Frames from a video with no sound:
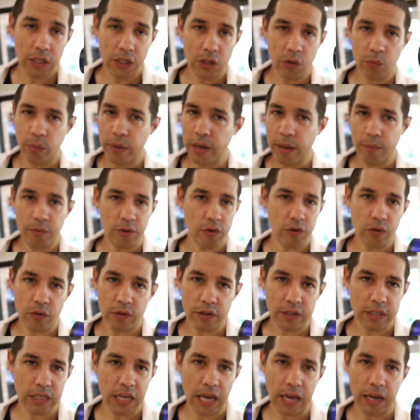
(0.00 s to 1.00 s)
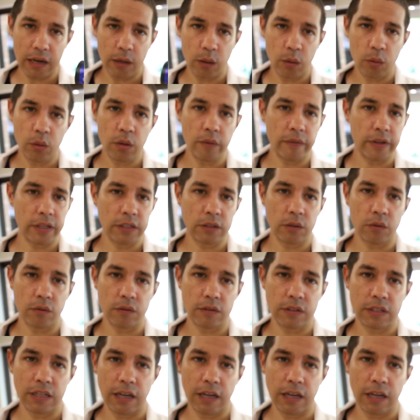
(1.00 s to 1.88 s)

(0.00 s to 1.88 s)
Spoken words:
You'll be able to do the sun, all of that sort of